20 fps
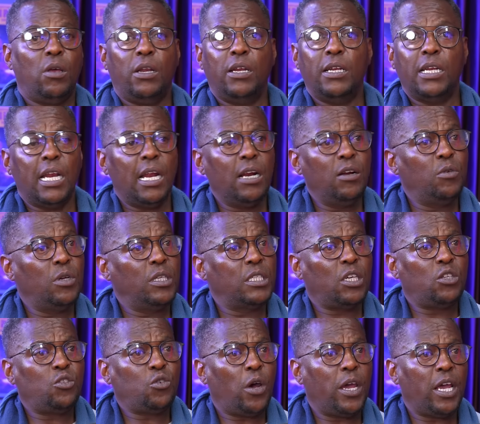Lilan wins
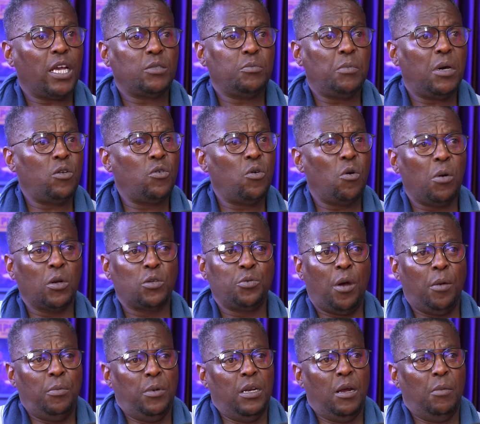a choice. Mario, what
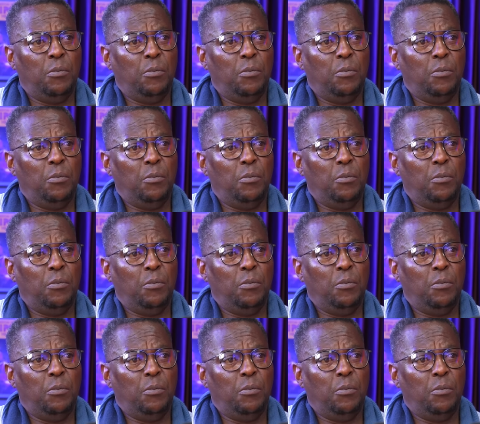you have been